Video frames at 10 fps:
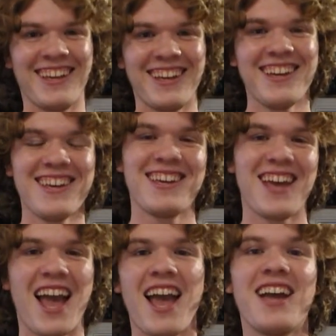Go and
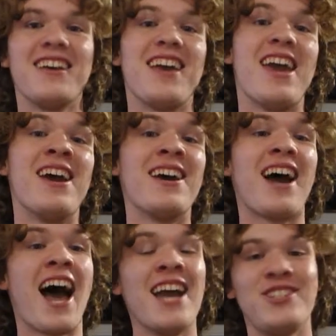vote.
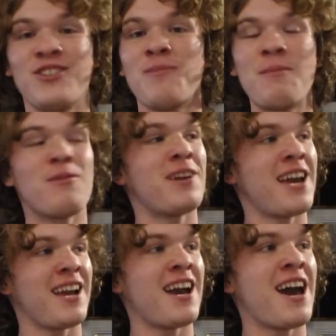And I do remember what
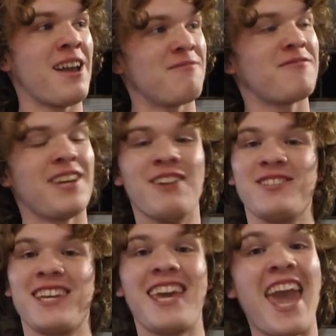I got. Oh, it was you a